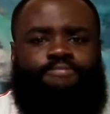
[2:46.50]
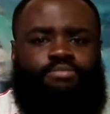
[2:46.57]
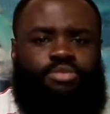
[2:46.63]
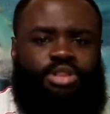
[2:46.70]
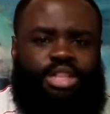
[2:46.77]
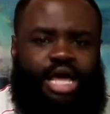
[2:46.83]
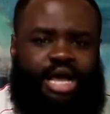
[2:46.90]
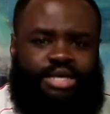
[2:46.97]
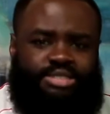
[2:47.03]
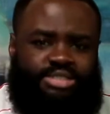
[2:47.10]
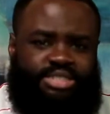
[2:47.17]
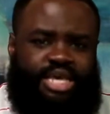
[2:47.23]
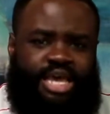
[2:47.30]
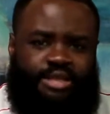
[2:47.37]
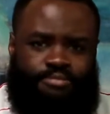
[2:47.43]

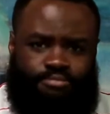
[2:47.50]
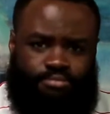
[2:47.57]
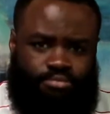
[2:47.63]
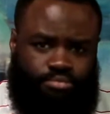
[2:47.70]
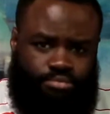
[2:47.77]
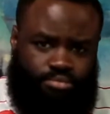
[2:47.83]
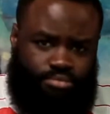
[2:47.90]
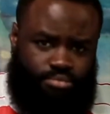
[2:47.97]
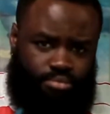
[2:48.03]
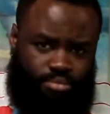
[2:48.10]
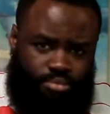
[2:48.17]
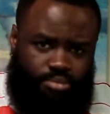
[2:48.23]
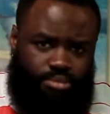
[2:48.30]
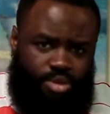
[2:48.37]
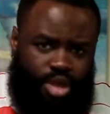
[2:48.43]
Lacazette,
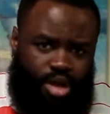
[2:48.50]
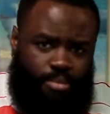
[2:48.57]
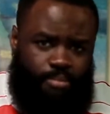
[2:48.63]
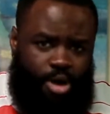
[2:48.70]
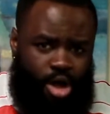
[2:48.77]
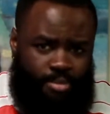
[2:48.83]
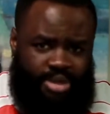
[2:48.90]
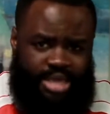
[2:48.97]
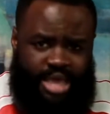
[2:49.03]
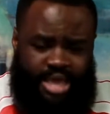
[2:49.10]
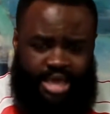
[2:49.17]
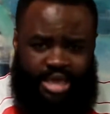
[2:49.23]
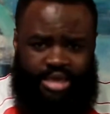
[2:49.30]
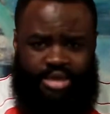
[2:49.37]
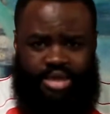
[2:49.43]

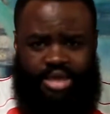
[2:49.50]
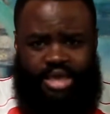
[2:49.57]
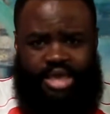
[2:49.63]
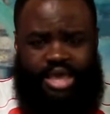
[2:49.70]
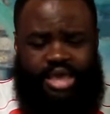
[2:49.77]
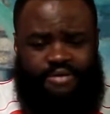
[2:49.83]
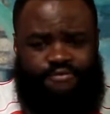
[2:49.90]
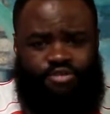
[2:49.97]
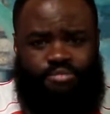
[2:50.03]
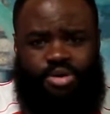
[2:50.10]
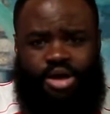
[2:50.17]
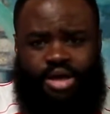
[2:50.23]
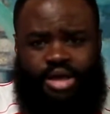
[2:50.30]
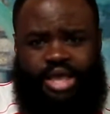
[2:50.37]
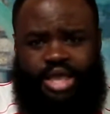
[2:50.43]
Aubameyang, and from
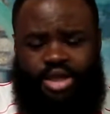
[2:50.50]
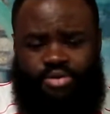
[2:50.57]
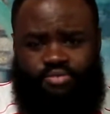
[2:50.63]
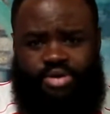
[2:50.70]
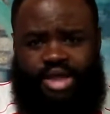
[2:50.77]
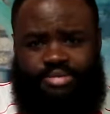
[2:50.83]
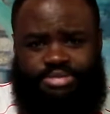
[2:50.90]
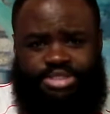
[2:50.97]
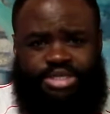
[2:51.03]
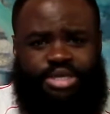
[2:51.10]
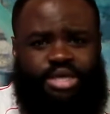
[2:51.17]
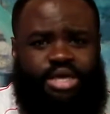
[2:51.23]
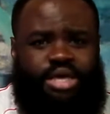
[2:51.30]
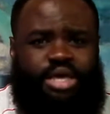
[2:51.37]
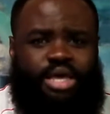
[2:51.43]
Aaron Ramsey.
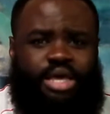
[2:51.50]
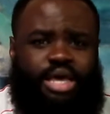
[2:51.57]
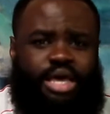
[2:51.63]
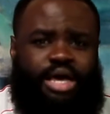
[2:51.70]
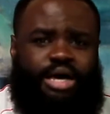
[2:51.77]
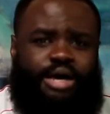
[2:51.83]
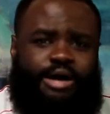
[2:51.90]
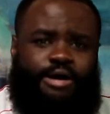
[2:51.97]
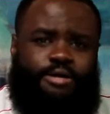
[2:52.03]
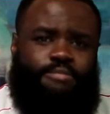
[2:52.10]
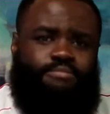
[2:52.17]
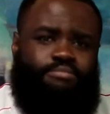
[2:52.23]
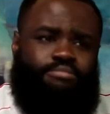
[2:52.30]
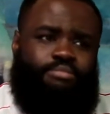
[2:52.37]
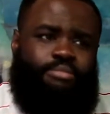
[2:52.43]

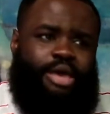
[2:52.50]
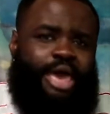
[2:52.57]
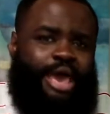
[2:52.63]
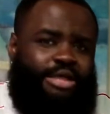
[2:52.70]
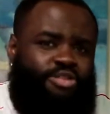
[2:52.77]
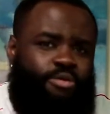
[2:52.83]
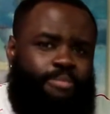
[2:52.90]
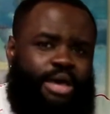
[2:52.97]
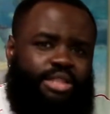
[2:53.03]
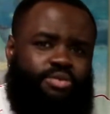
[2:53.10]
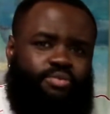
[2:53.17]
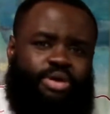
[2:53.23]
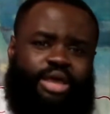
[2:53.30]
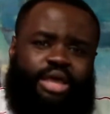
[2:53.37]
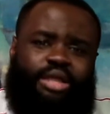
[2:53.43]
Hector
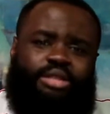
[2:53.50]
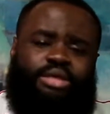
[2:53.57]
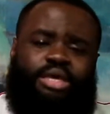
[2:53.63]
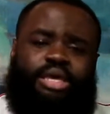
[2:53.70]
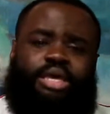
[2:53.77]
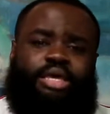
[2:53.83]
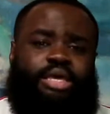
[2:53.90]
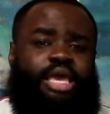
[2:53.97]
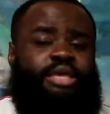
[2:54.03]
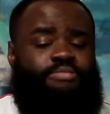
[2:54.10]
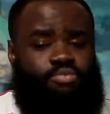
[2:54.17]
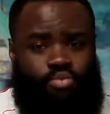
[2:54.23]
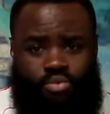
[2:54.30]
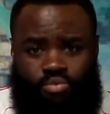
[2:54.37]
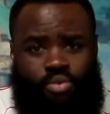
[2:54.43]
Bellerin,
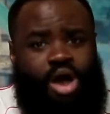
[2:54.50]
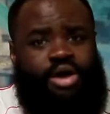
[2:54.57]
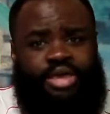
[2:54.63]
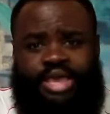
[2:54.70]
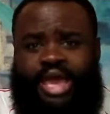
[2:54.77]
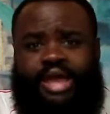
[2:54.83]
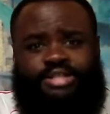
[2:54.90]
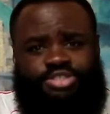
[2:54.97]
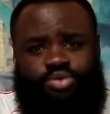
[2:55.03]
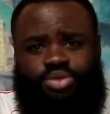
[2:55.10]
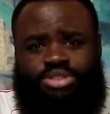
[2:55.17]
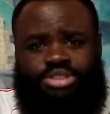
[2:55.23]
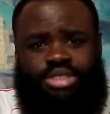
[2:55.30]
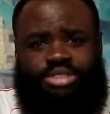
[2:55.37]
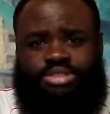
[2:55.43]
while he had 2
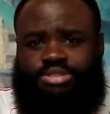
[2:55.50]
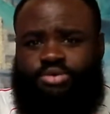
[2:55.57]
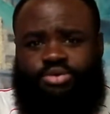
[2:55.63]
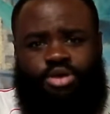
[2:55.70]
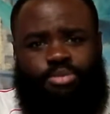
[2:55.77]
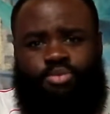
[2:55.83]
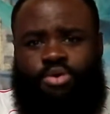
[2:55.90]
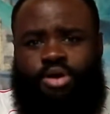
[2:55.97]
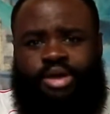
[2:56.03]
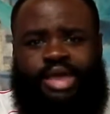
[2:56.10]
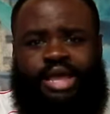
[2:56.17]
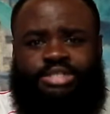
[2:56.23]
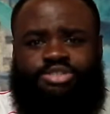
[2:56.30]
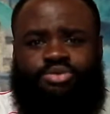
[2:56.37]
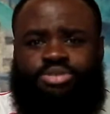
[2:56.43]
assists, don't get me wrong, he
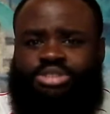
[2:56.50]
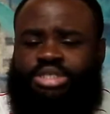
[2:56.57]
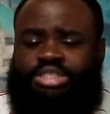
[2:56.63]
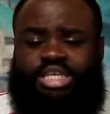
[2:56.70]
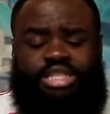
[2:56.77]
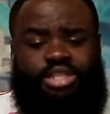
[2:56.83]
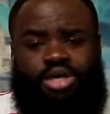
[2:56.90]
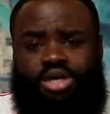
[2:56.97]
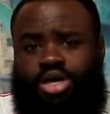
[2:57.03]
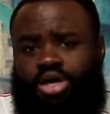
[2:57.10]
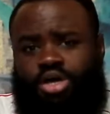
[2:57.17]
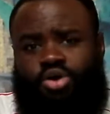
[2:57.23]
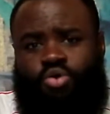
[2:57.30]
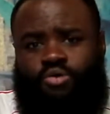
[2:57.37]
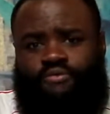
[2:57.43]
had 2 assists, he looked
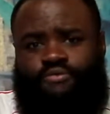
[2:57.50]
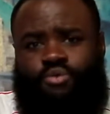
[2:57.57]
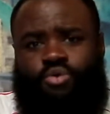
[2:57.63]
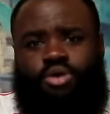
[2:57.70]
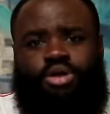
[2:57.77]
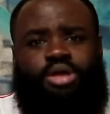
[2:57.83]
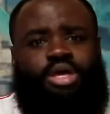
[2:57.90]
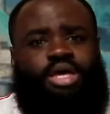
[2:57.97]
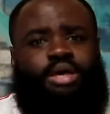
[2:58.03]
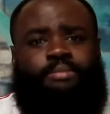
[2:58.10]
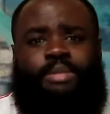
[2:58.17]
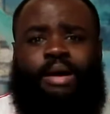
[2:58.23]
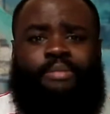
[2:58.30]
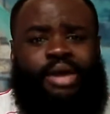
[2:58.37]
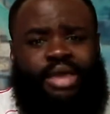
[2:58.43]
good going forward.
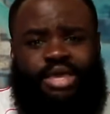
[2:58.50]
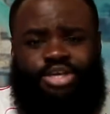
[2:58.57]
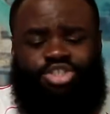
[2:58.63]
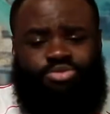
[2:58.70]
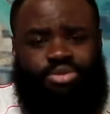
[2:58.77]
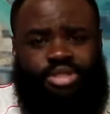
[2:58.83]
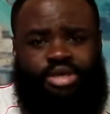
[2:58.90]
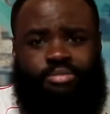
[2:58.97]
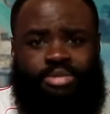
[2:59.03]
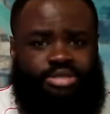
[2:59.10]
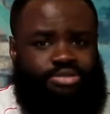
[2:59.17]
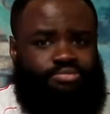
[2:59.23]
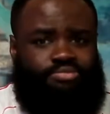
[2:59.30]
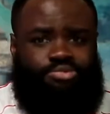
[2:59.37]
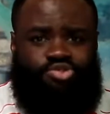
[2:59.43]
My main issue with him
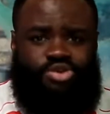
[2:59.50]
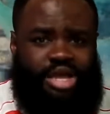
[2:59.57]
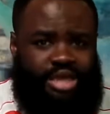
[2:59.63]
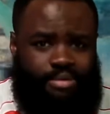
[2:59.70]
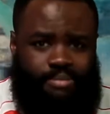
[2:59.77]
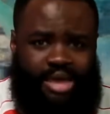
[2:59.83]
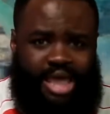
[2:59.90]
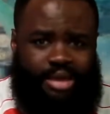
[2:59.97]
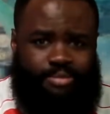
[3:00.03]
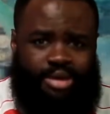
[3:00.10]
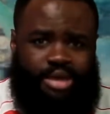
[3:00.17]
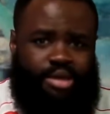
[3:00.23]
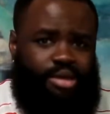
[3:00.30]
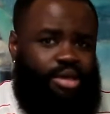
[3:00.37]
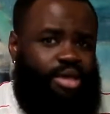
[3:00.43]
is tracking back,
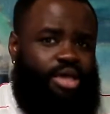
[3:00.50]
man.